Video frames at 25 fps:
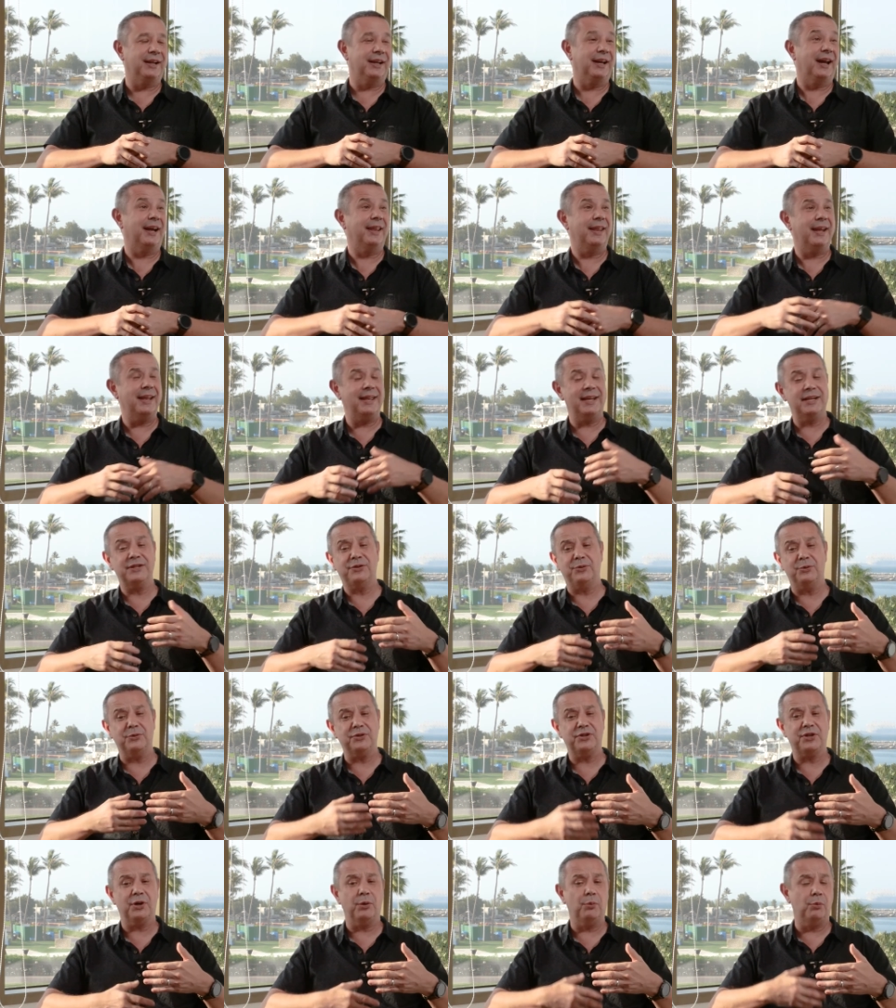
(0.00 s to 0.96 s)
And then there's
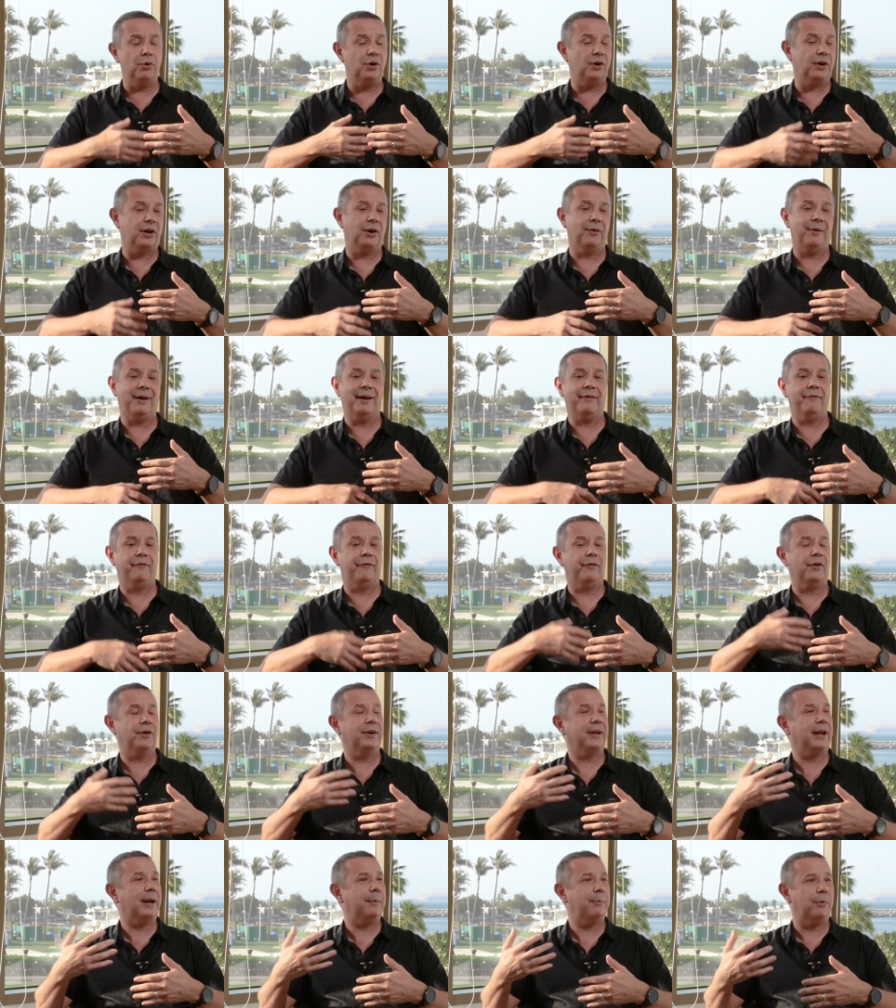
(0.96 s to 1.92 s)
also work around
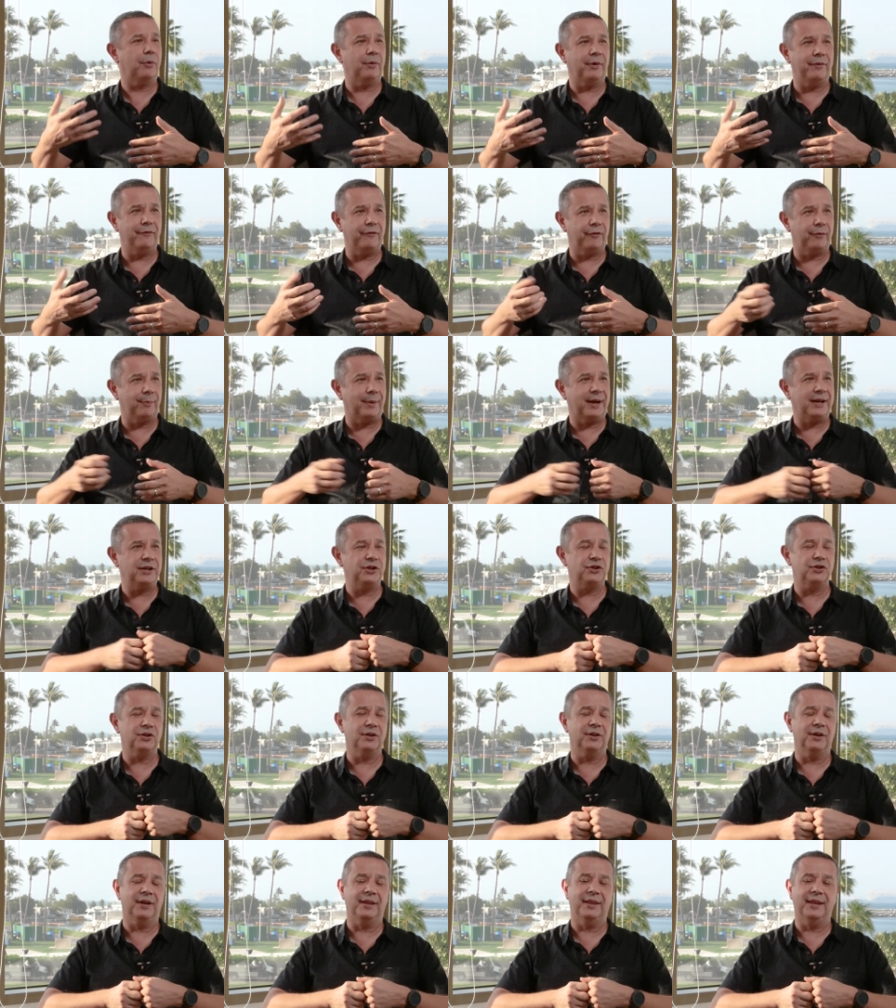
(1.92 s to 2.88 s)
finding out more
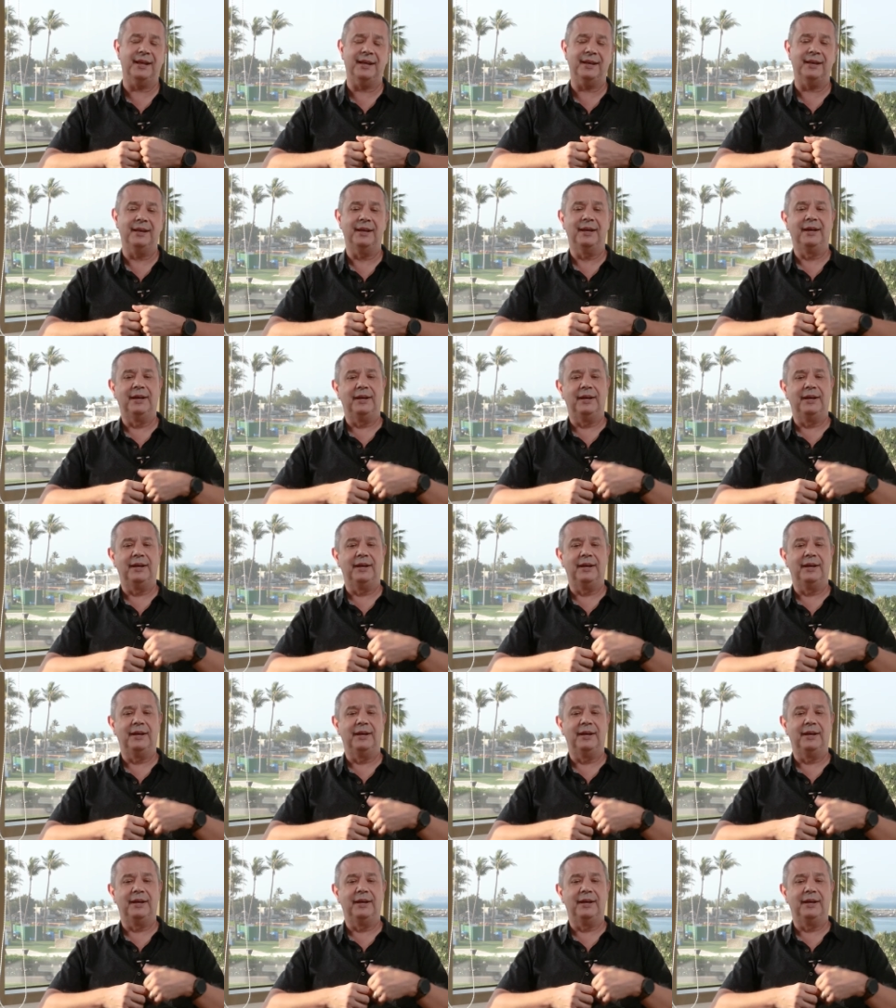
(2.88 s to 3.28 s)
information and then